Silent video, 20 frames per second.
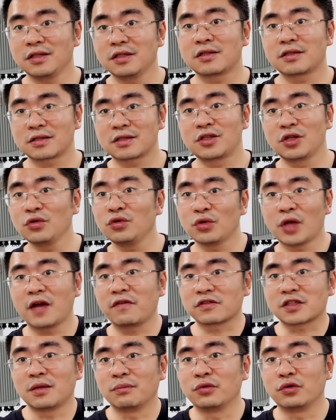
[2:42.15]
Still you
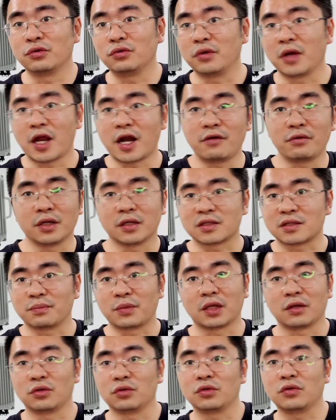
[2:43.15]
have some rural area or
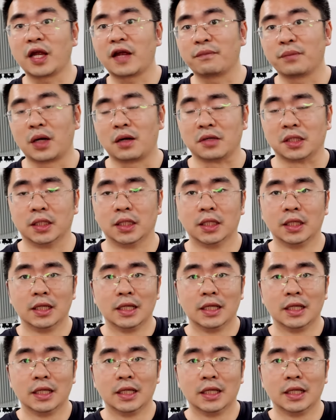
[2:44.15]
something you don't have power.